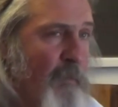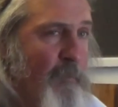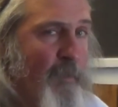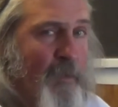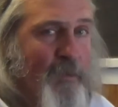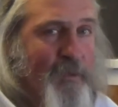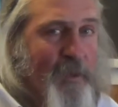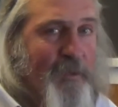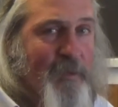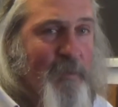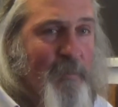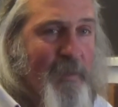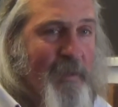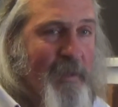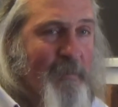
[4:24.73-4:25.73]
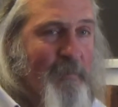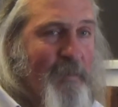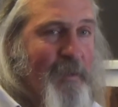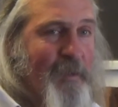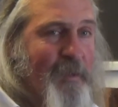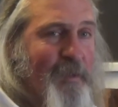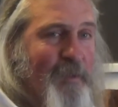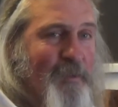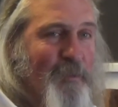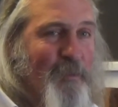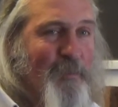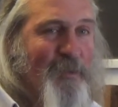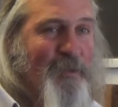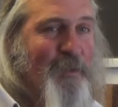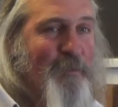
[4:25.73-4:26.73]
Because somebody like me is going
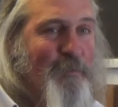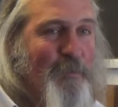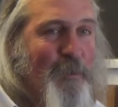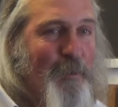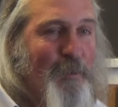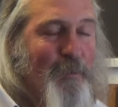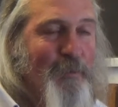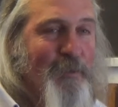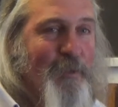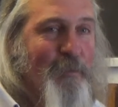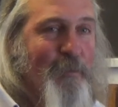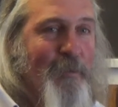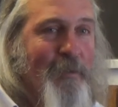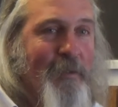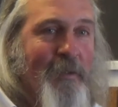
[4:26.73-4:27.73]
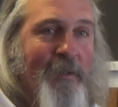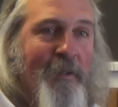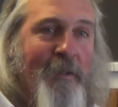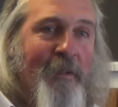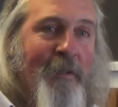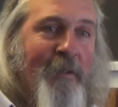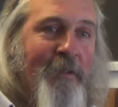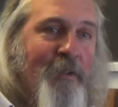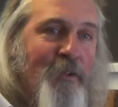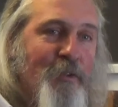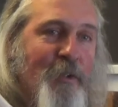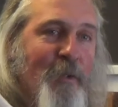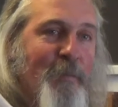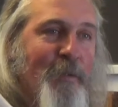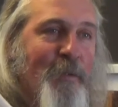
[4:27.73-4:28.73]
to be sitting in front of you and say, well, did you
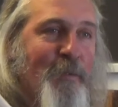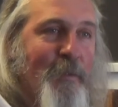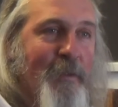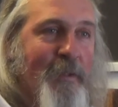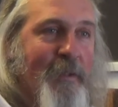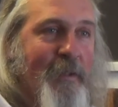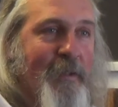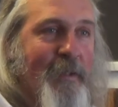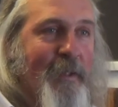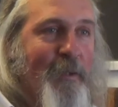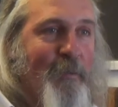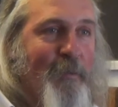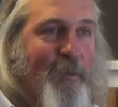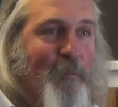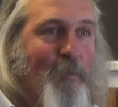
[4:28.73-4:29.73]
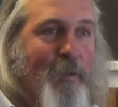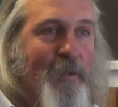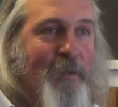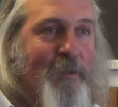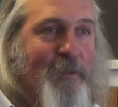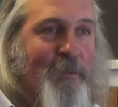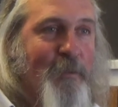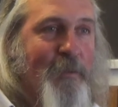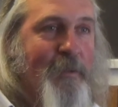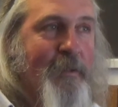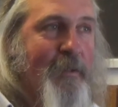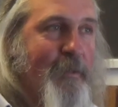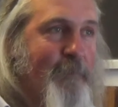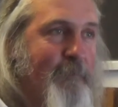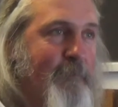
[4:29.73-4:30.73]
come to the court today? Yeah, I, I walked into court
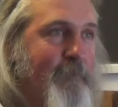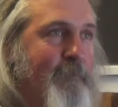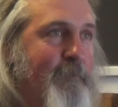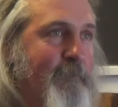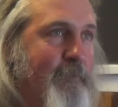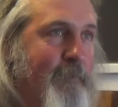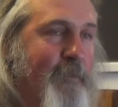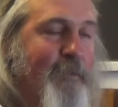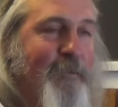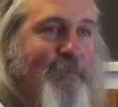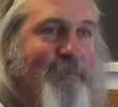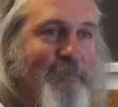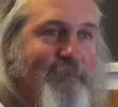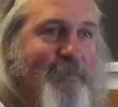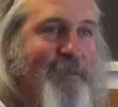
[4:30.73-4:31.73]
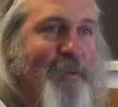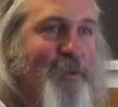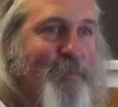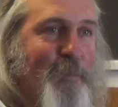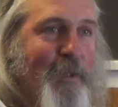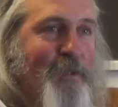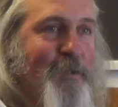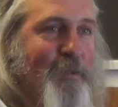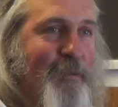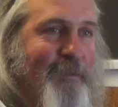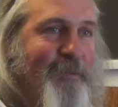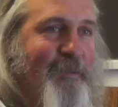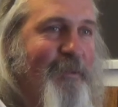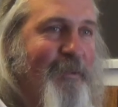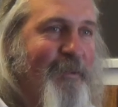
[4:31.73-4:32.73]
today. Oh, that's special.
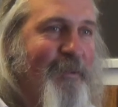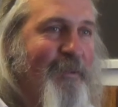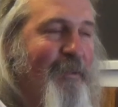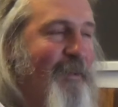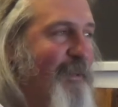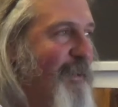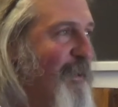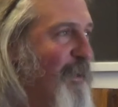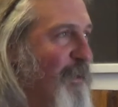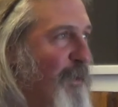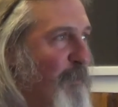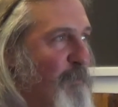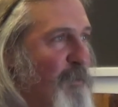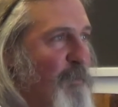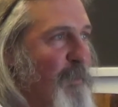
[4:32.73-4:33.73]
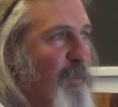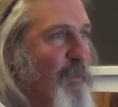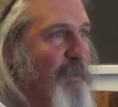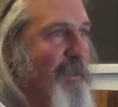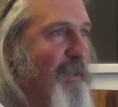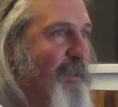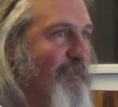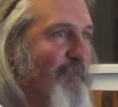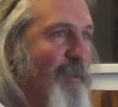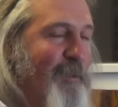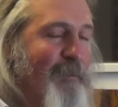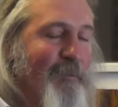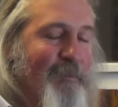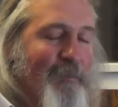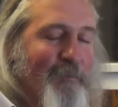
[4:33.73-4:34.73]
And I was to be able to tell very
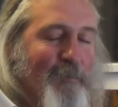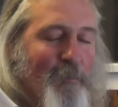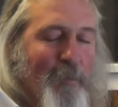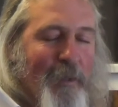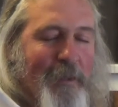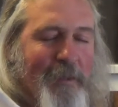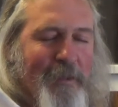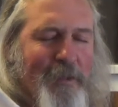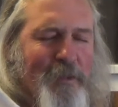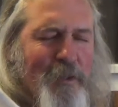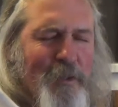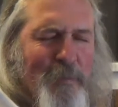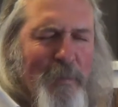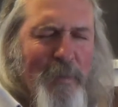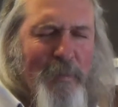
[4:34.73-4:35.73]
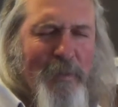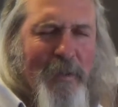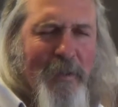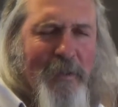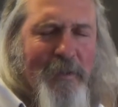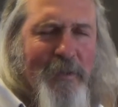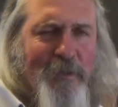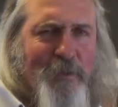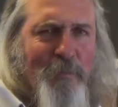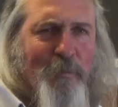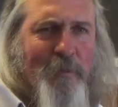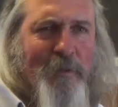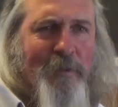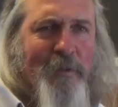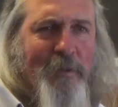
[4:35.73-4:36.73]
quickly, the judge would be able to tell, did you,
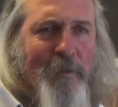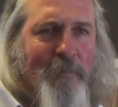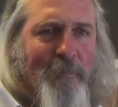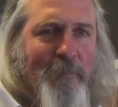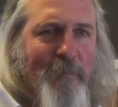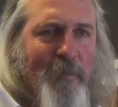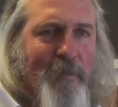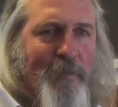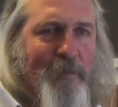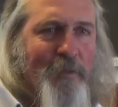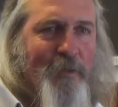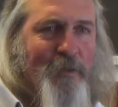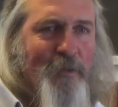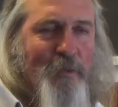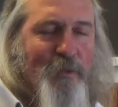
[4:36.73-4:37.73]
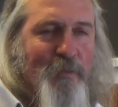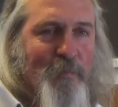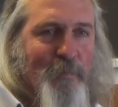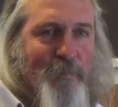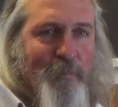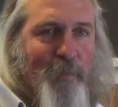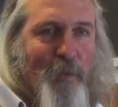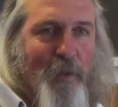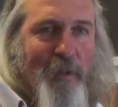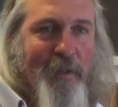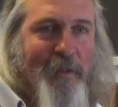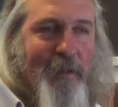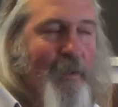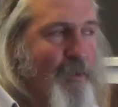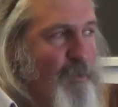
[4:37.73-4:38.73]
you know, did you just park,
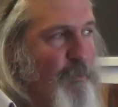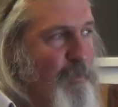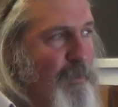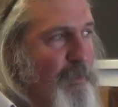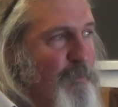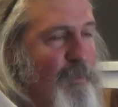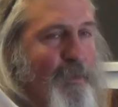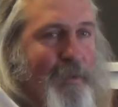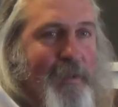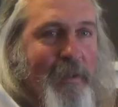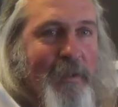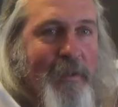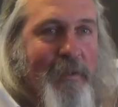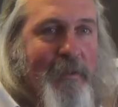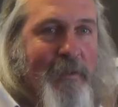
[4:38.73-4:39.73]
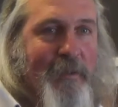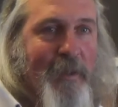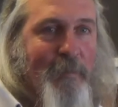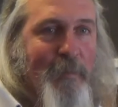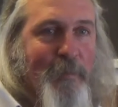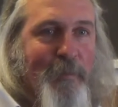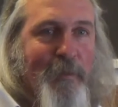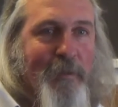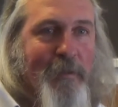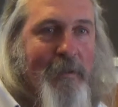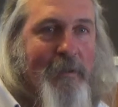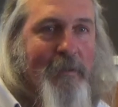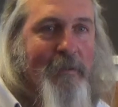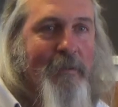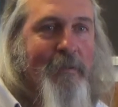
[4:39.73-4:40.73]
are you in the parking lot? Yeah, I'm in the parking
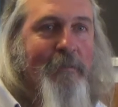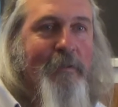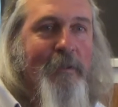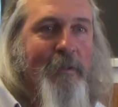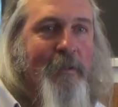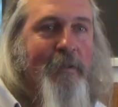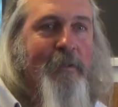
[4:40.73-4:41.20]
lot. Oh, really?